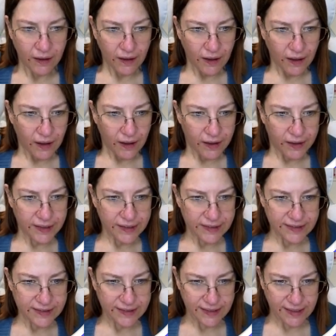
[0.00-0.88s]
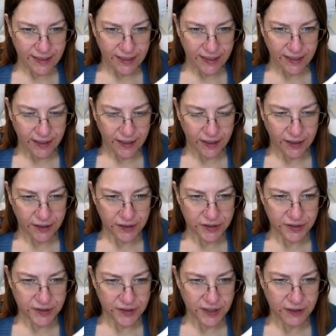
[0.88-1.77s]
Let's see,
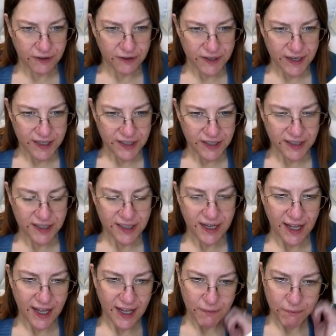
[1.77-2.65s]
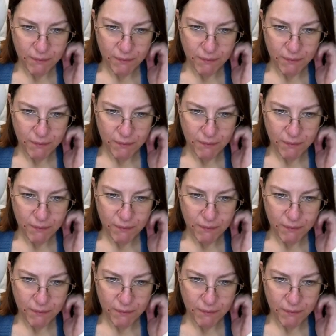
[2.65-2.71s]
should the creation time